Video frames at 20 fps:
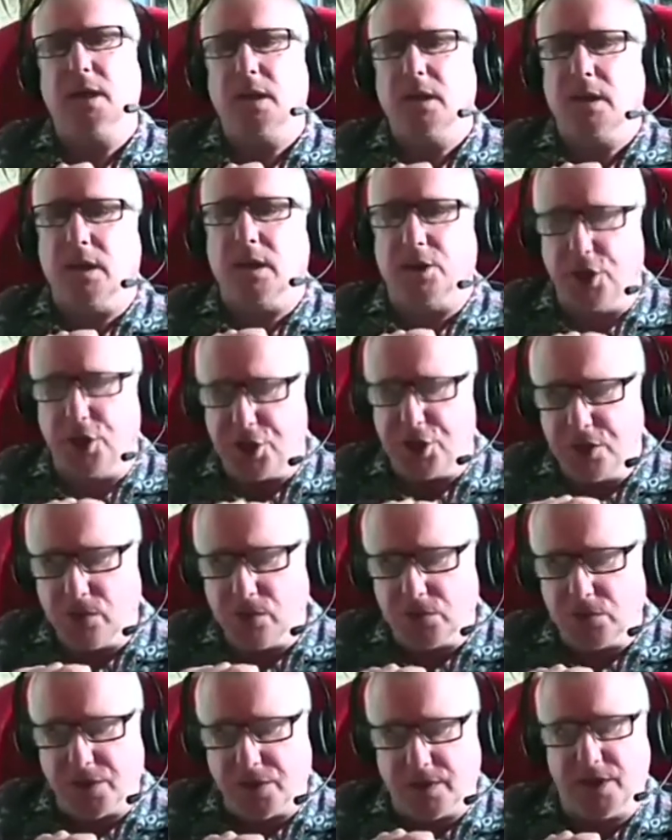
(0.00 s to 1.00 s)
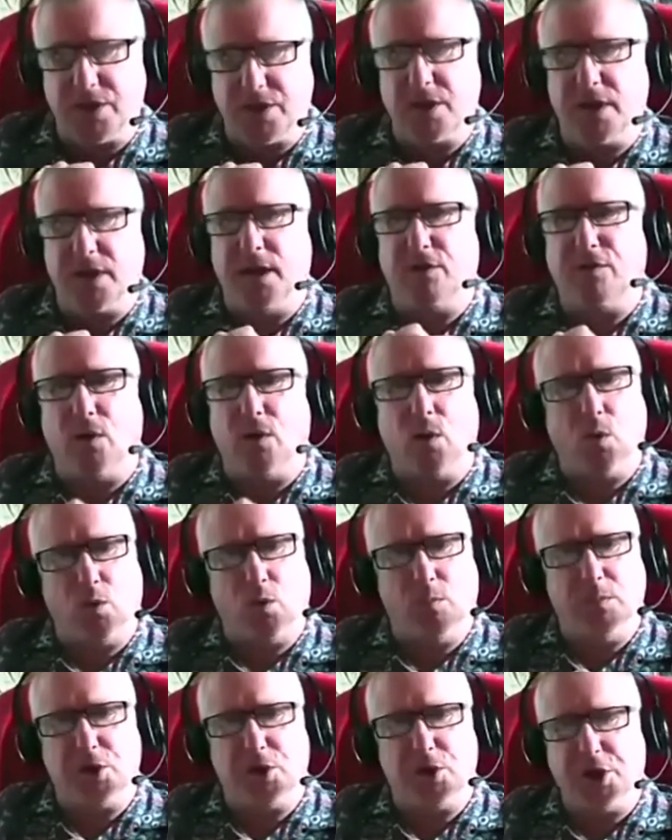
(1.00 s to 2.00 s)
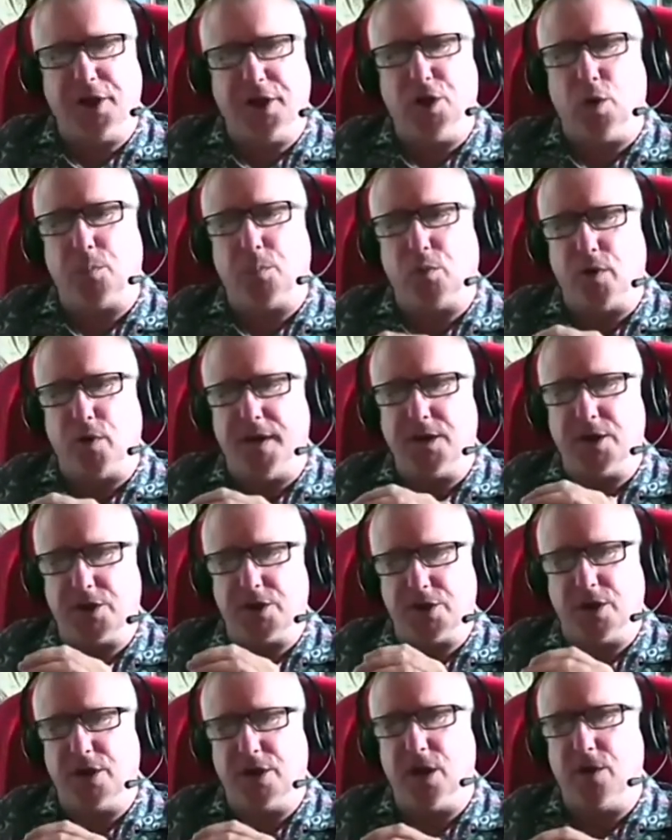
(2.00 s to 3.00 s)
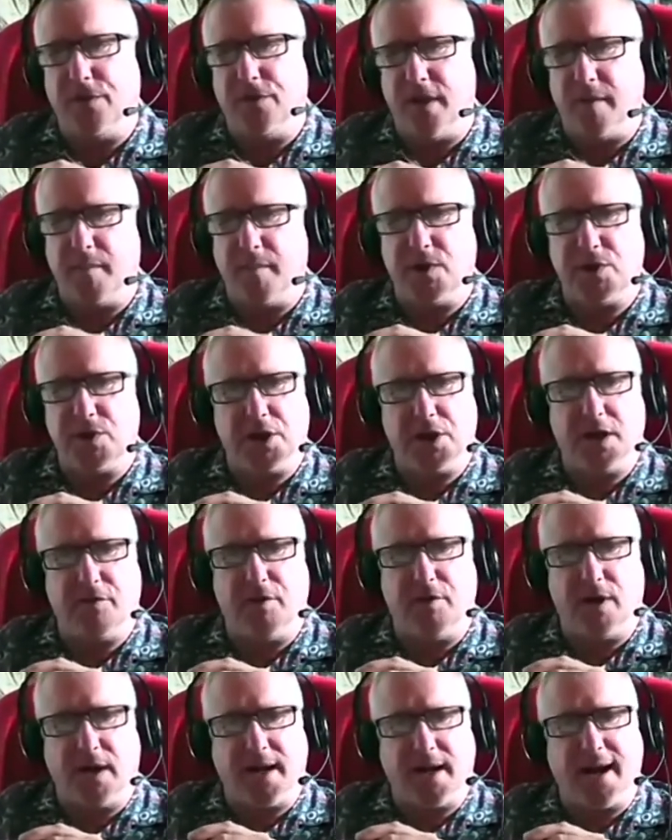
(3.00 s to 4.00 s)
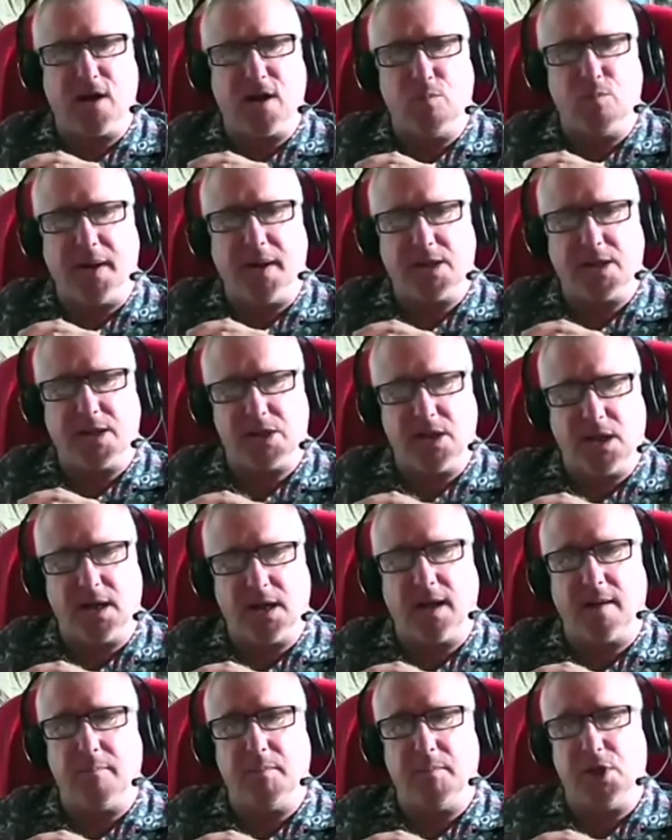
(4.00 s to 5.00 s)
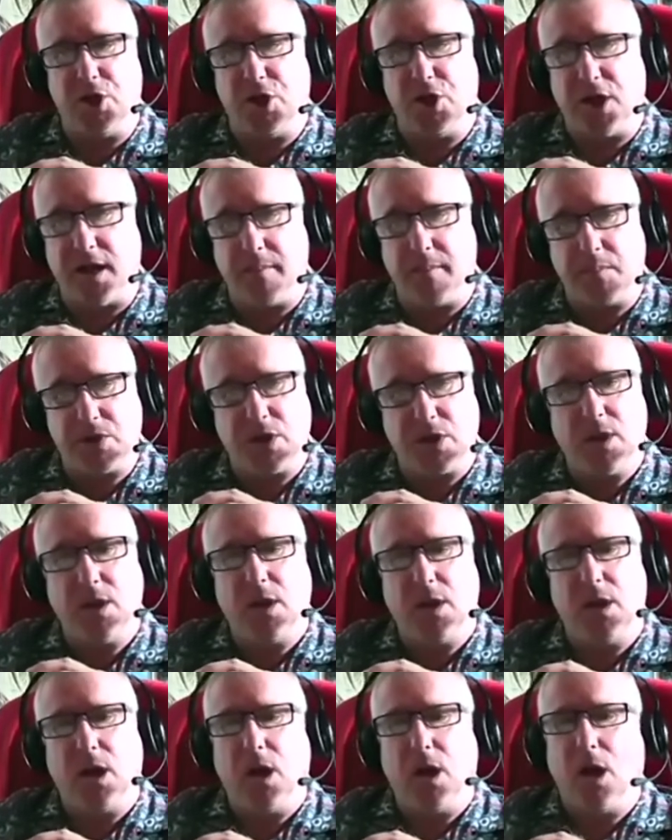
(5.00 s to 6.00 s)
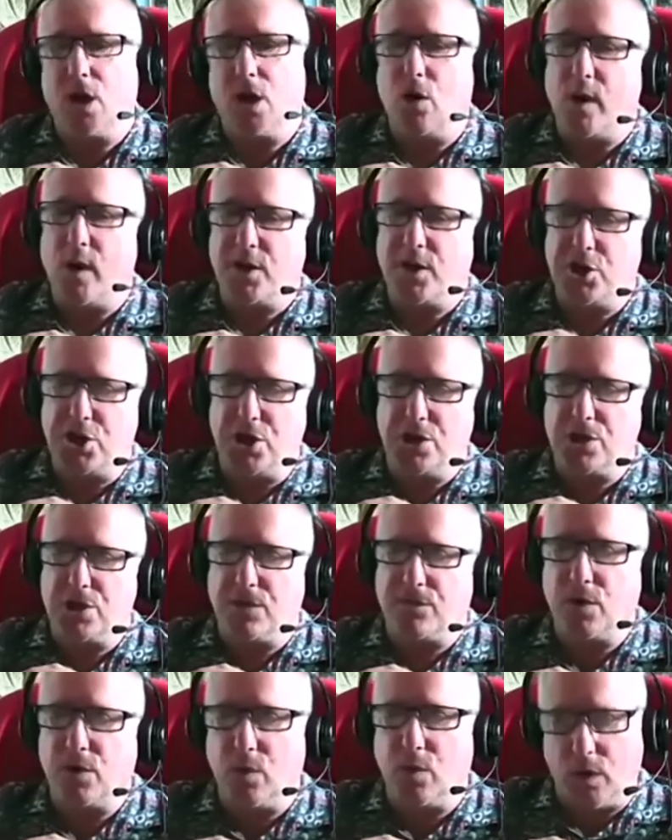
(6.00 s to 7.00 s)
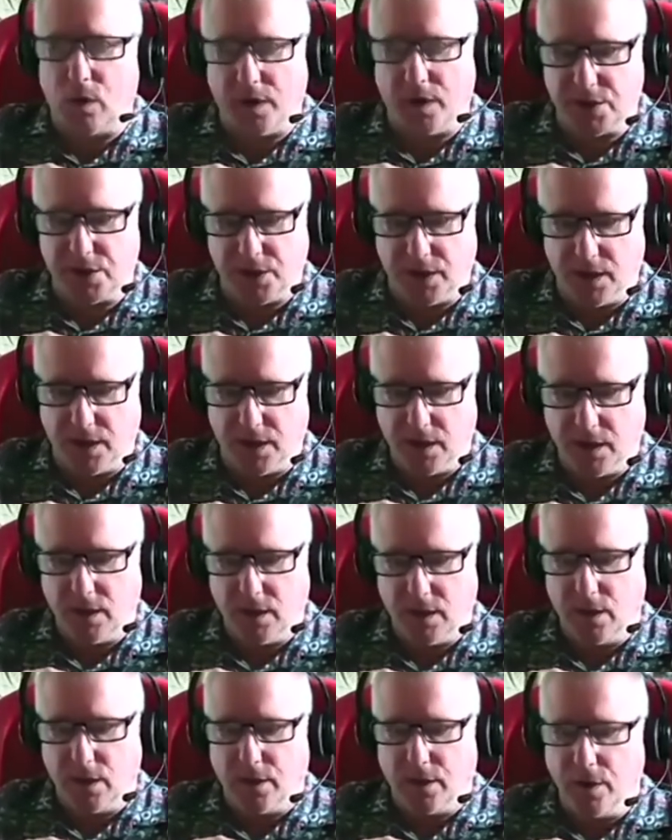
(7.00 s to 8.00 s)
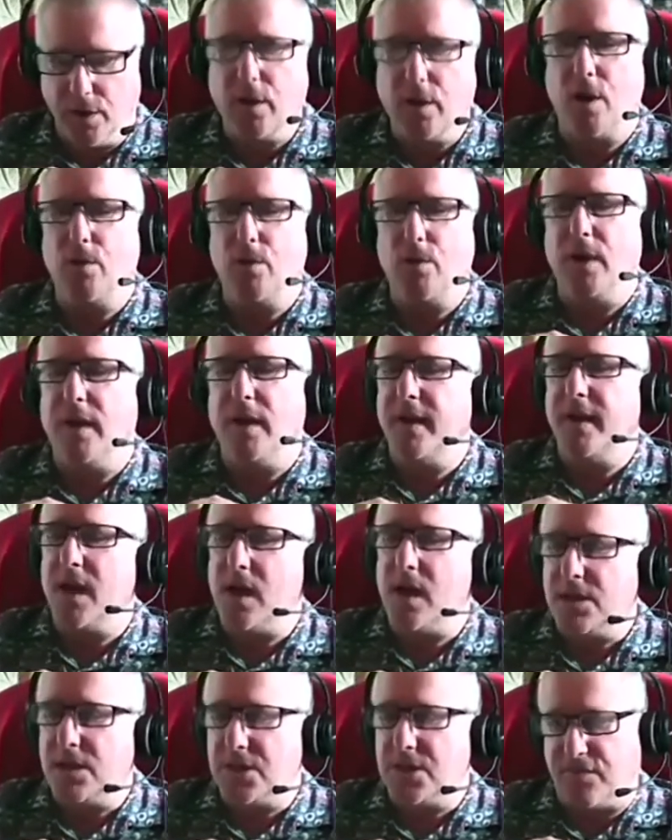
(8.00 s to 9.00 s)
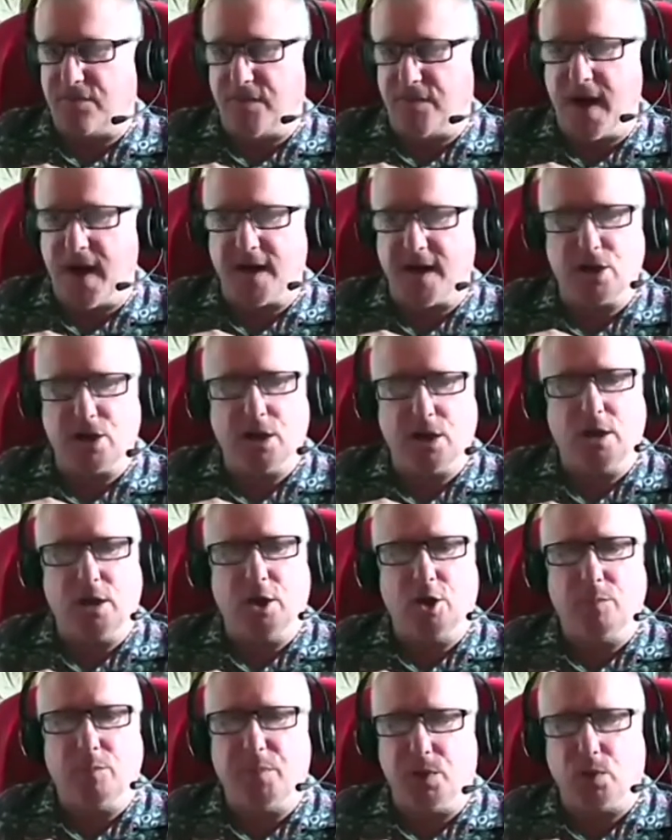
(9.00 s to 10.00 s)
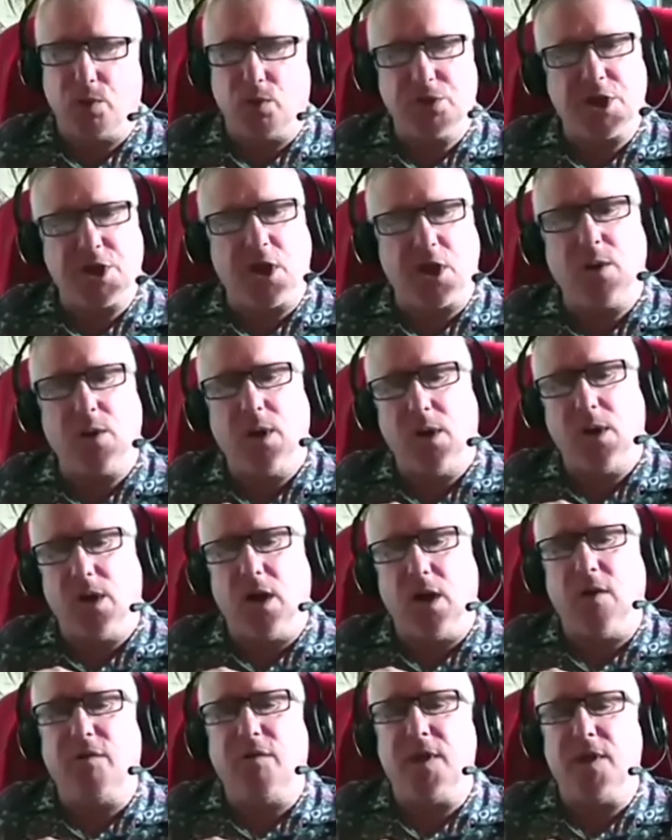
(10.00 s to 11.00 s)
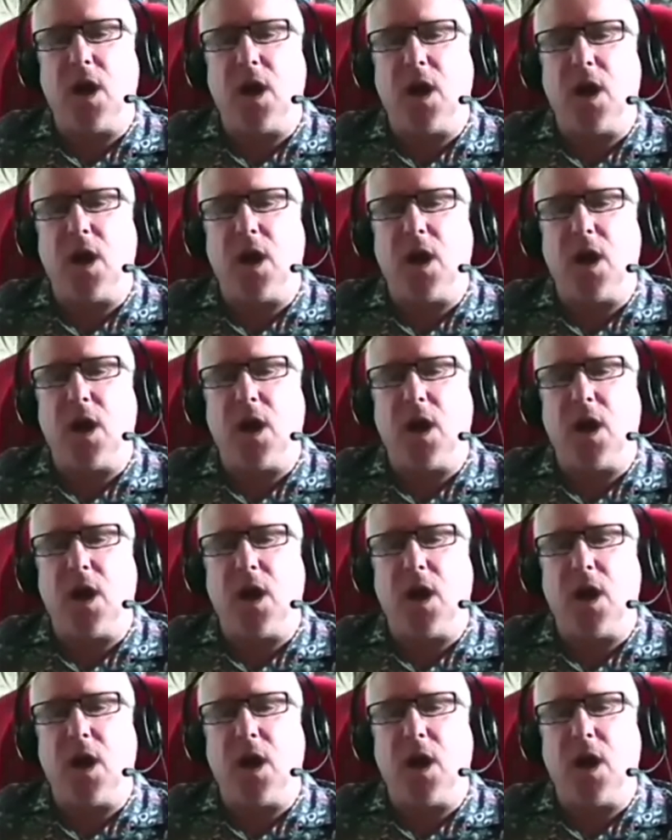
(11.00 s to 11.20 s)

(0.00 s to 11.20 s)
additional to this need for all machine operators to know their material and how best it can be shaped are questions of quality, not only in the artifact, but also of the